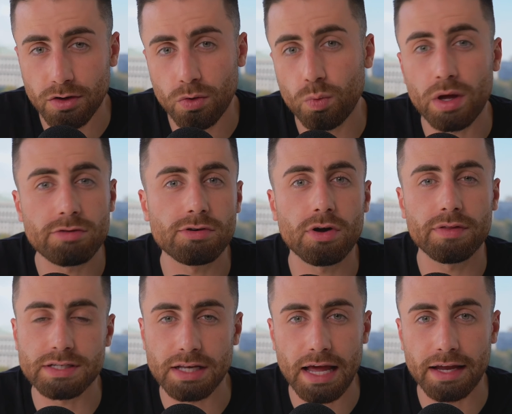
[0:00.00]
whether or not
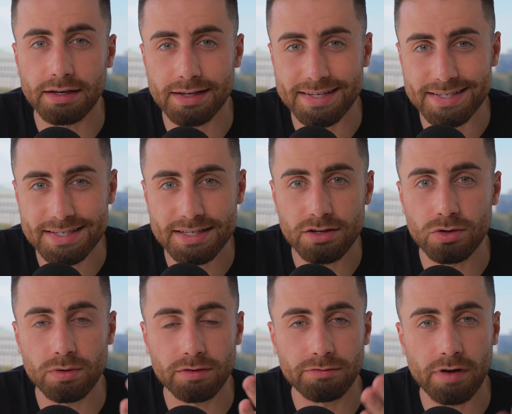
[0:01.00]
this land is still
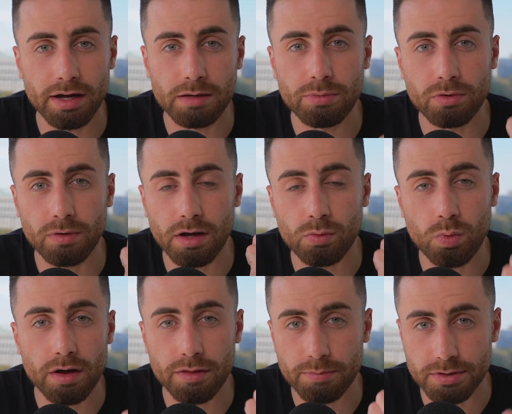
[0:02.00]
viable and
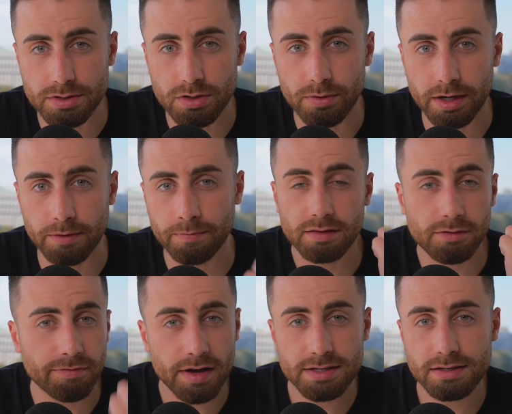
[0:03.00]
worth pursuing. The
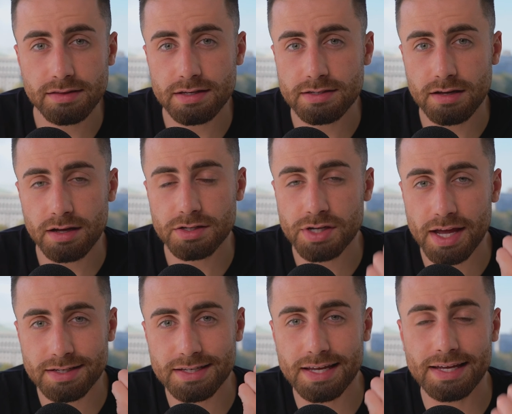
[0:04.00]
first of these site
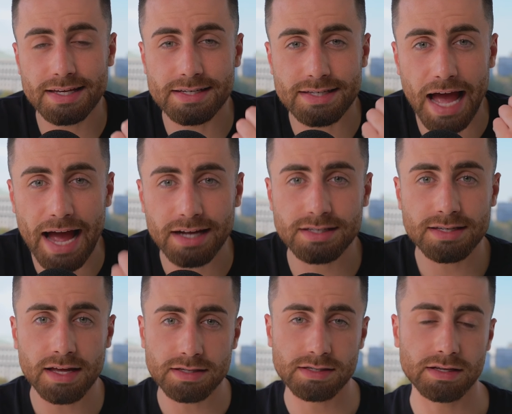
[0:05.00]
checks is
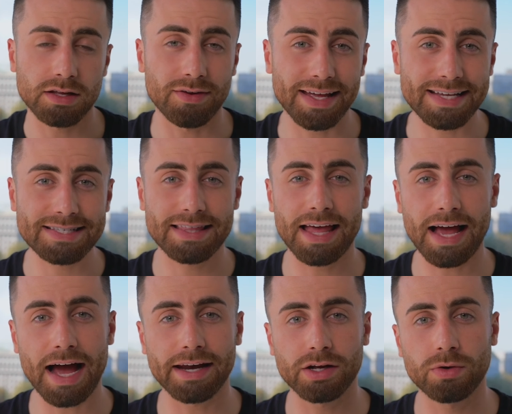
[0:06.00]
access. Is there
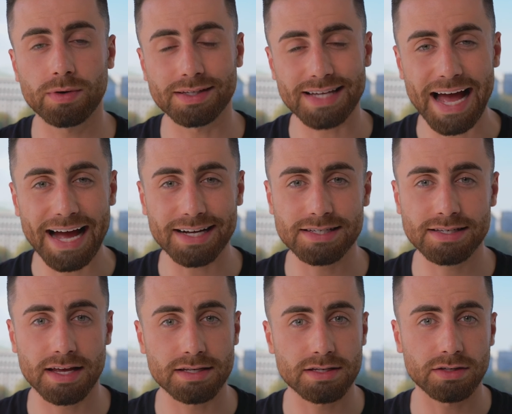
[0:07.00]
adequate
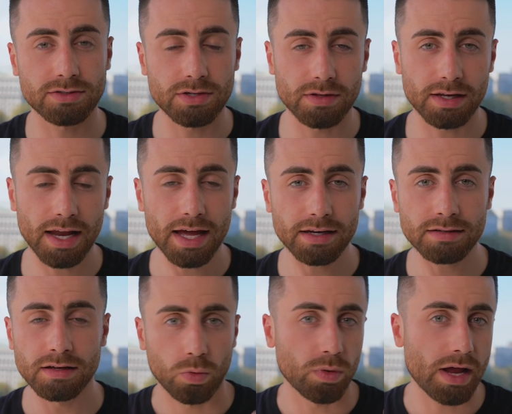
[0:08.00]
access to the land?
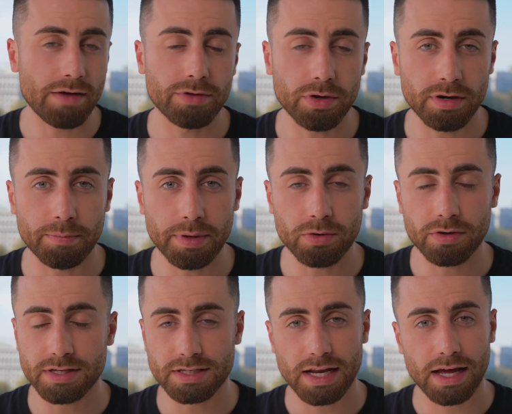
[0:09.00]
Whatever you're going to build on
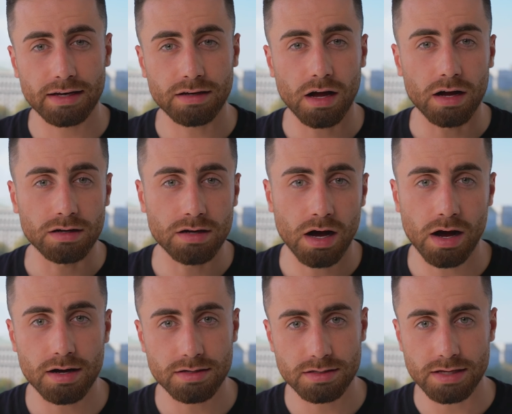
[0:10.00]
this land, are
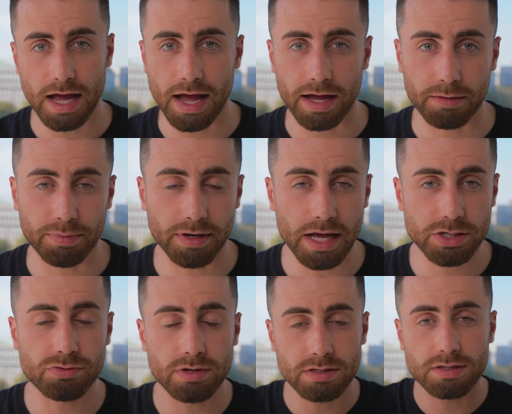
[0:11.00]
cars and
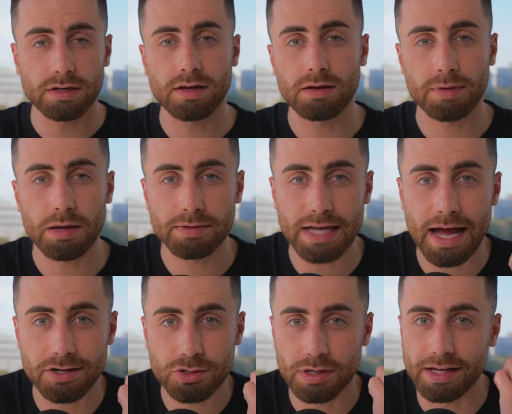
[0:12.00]
pedestrians going to be able to
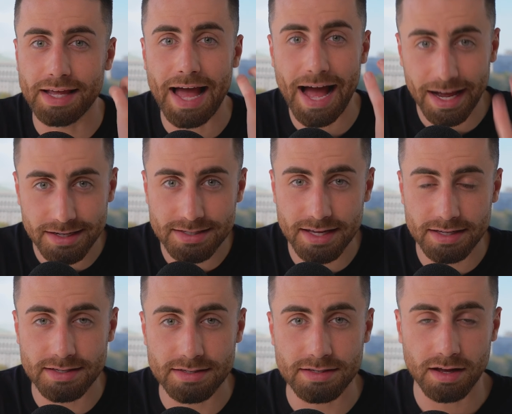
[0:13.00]
actually access
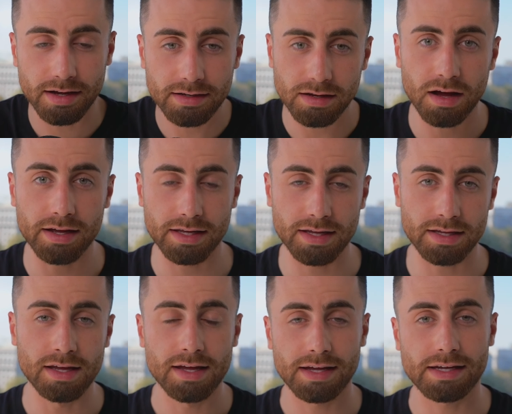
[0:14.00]
the site, i.e.
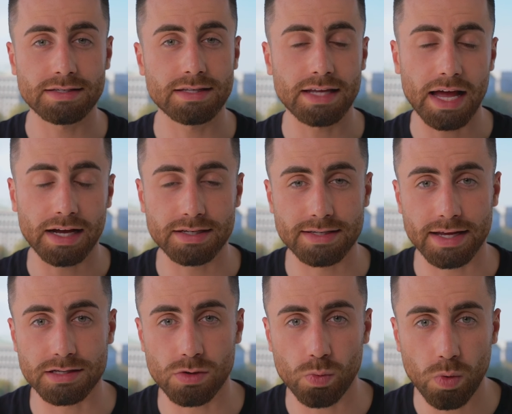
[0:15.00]
is the
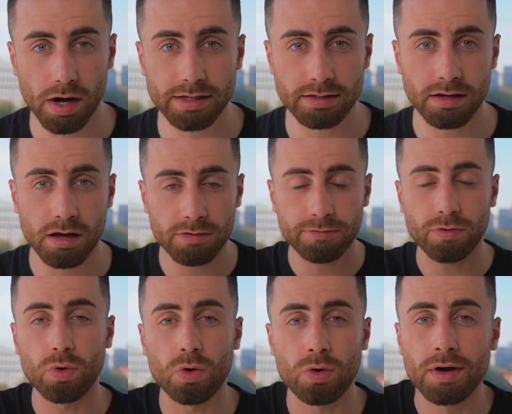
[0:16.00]
access wide enough,
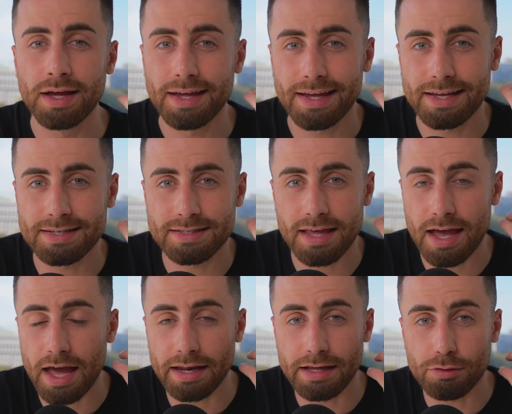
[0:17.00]
or is there
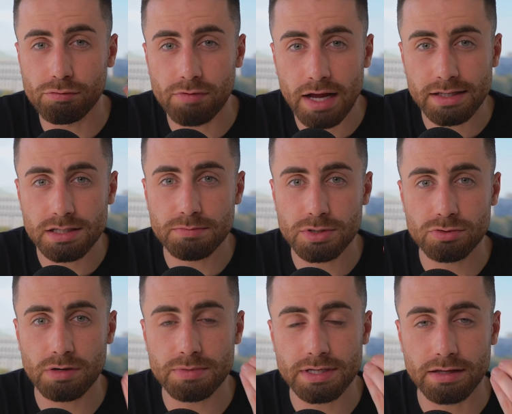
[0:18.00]
any ransom
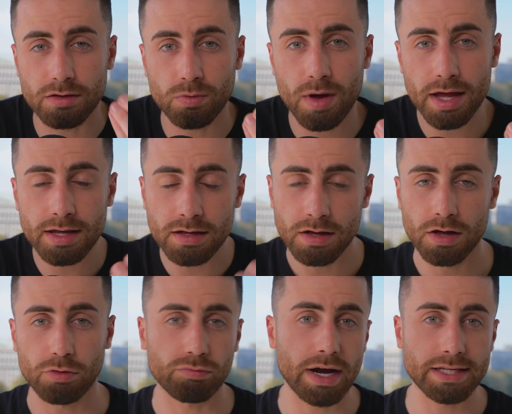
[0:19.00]
strips in the way?
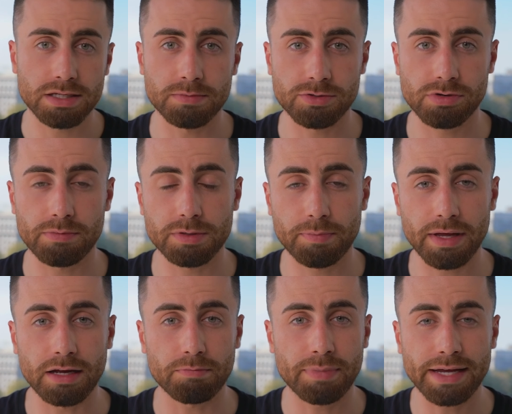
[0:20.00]
Ransom strips being
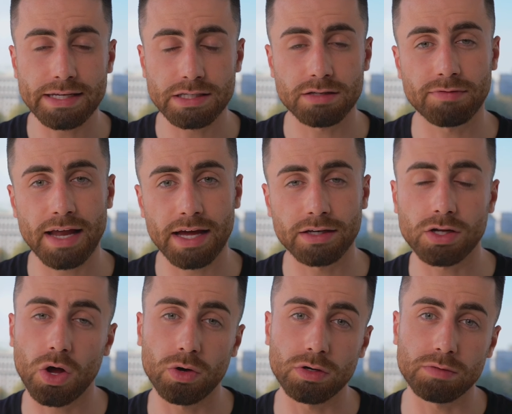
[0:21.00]
pieces of land
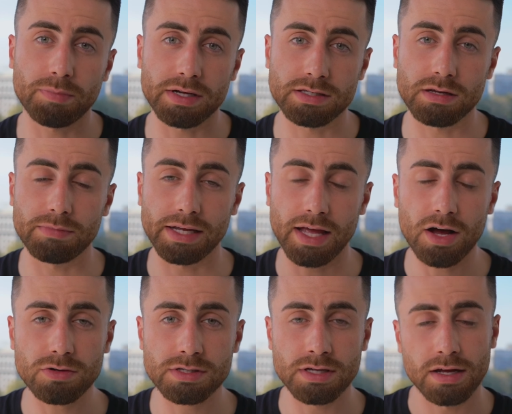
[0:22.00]
owned by somebody
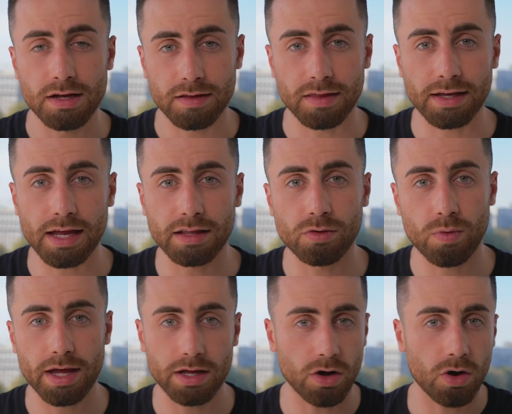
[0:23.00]
else that get in the
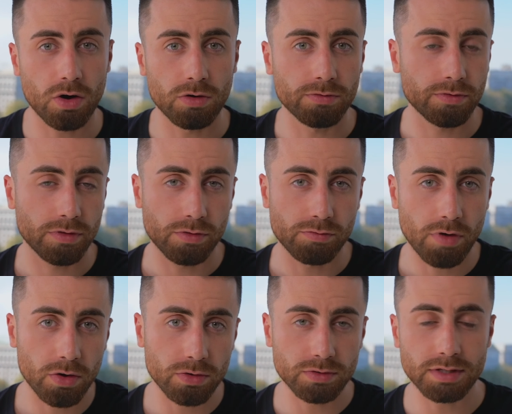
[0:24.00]
way of the
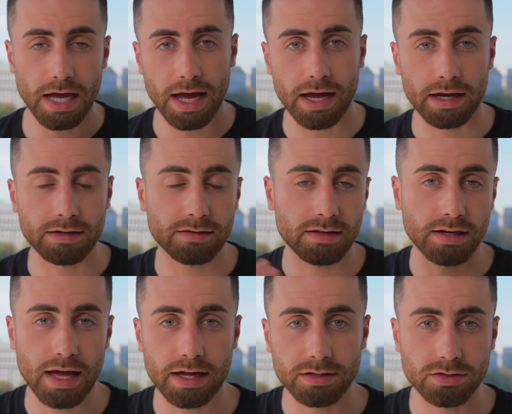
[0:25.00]
road and the
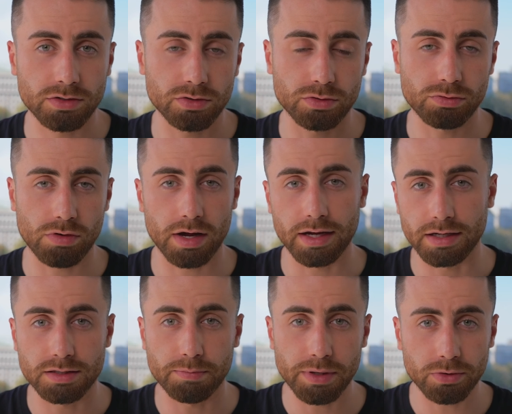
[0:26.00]
land you're trying
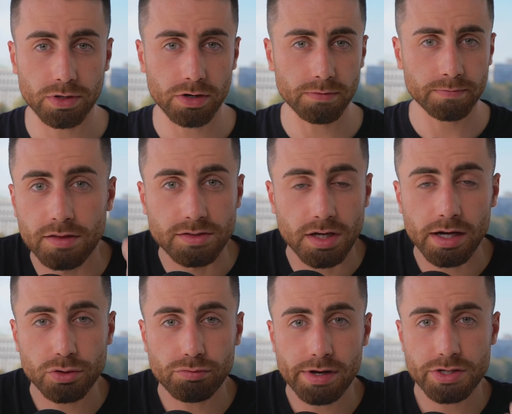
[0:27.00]
to build on. The
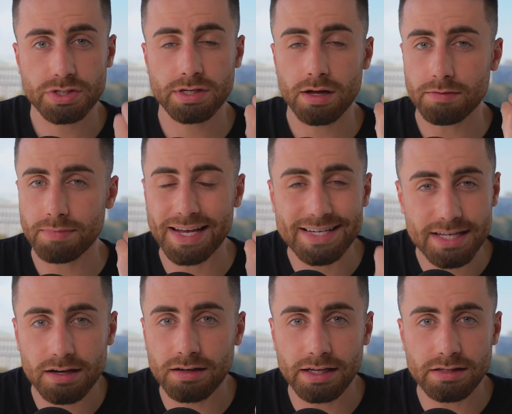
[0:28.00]
title register, is it a
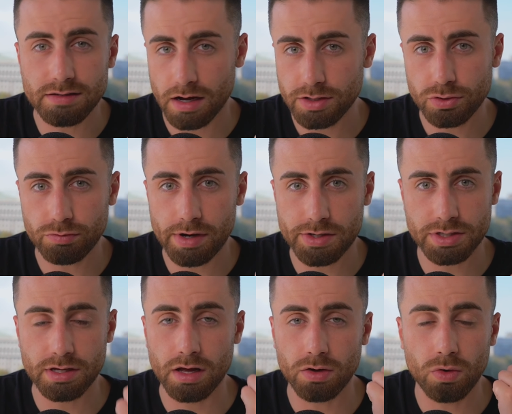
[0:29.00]
clean title
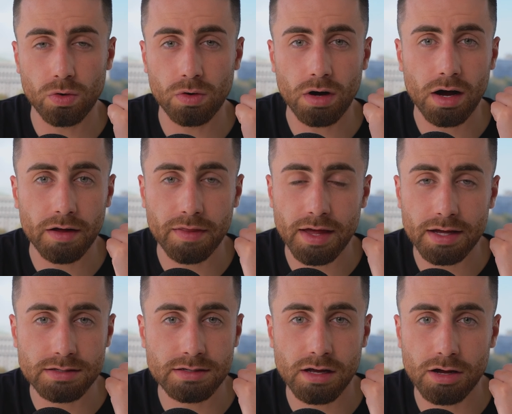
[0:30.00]
register, or are there
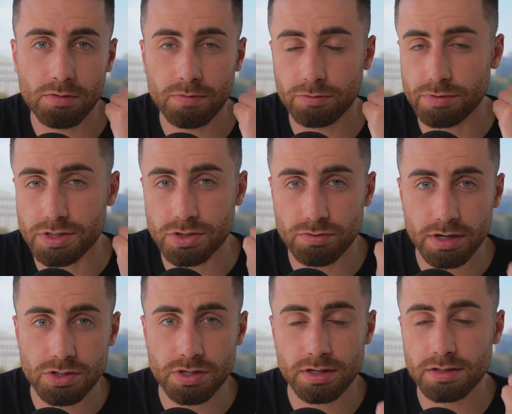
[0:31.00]
some
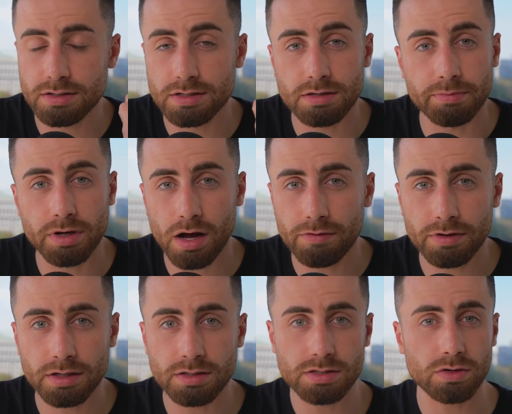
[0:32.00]
restrictions, some
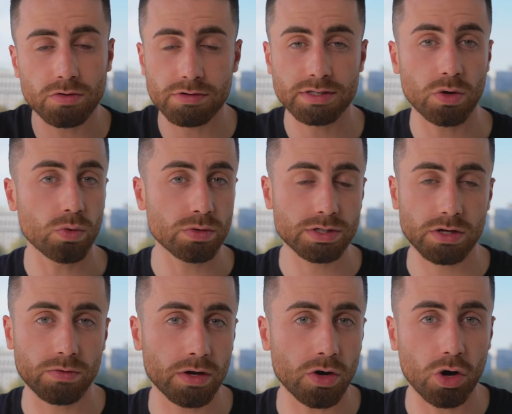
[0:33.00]
covenants, or is it also
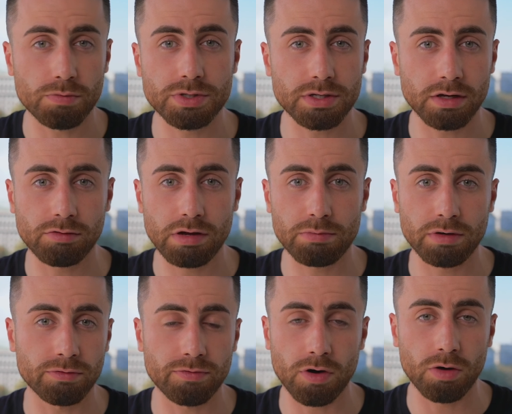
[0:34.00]
an option agreement
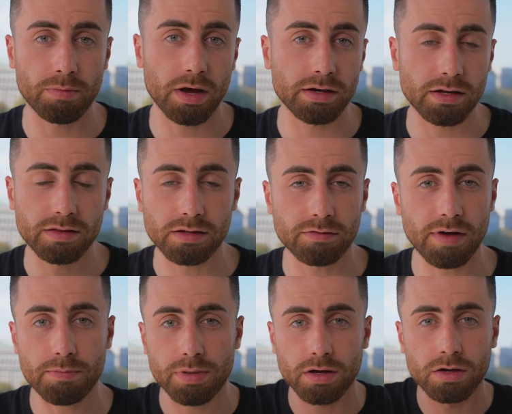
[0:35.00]
from another
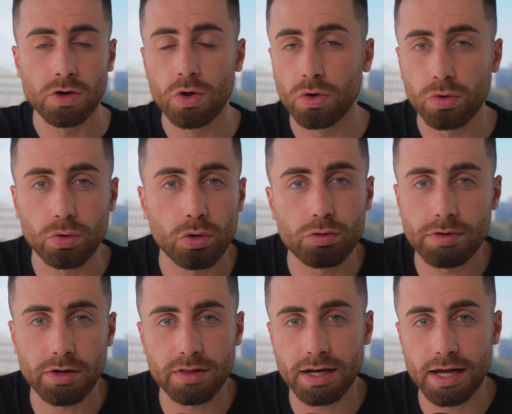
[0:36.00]
developer already
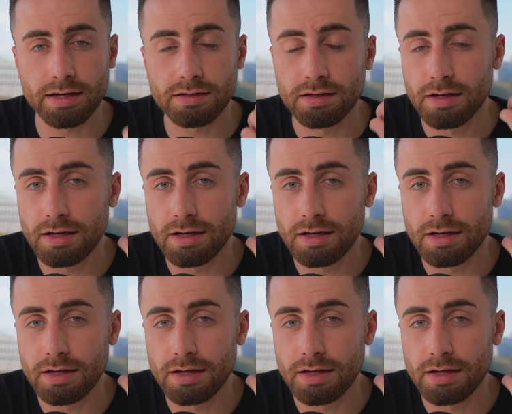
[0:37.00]
on the land?